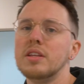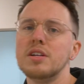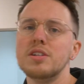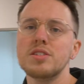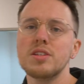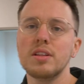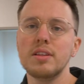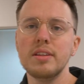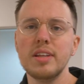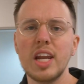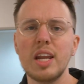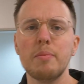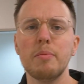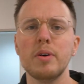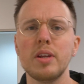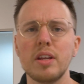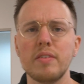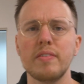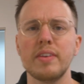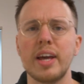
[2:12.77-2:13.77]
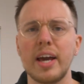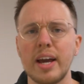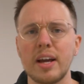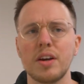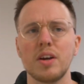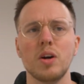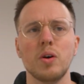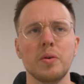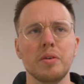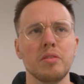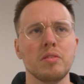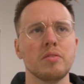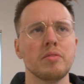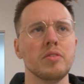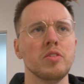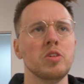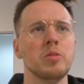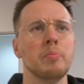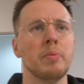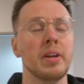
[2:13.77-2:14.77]
There's a little bit of an echo in the
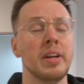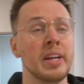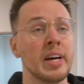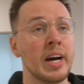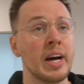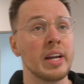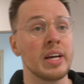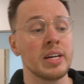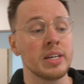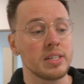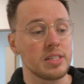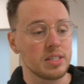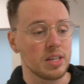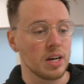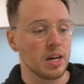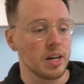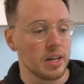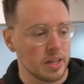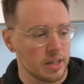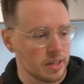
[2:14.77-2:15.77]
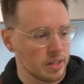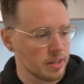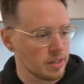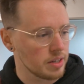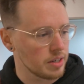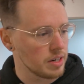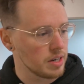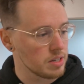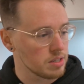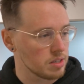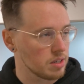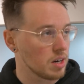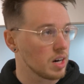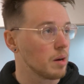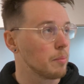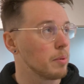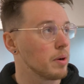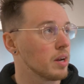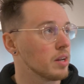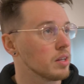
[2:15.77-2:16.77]
room, but not a ton. There is
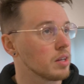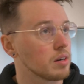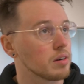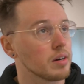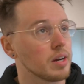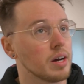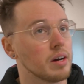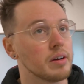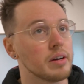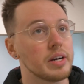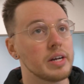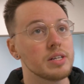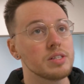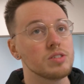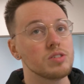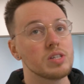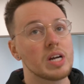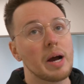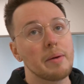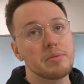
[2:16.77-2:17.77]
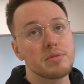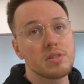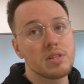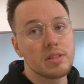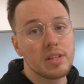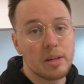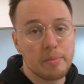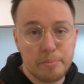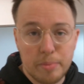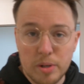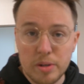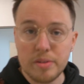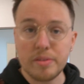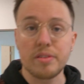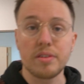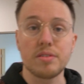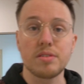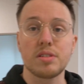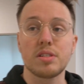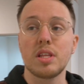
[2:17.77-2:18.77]
carpet on the ground, it is drop ceiling. Both
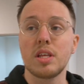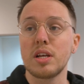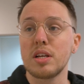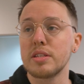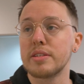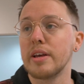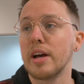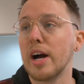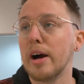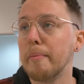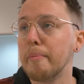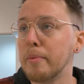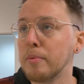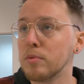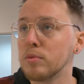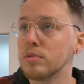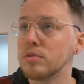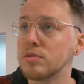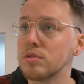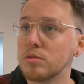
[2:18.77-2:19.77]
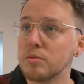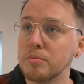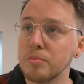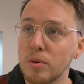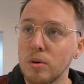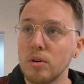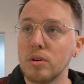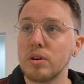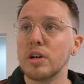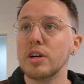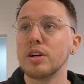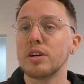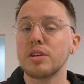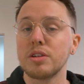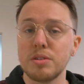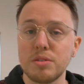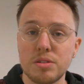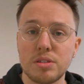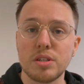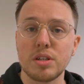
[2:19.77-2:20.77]
those things help, and we'll do more
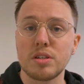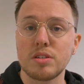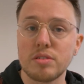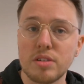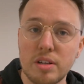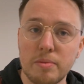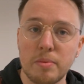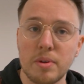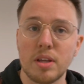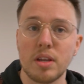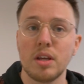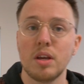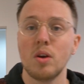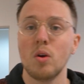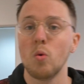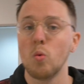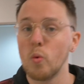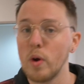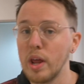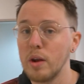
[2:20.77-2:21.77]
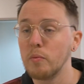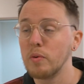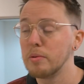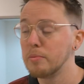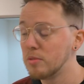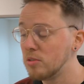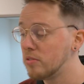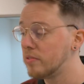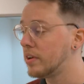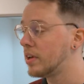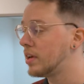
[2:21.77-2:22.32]
acoustic treatment when we move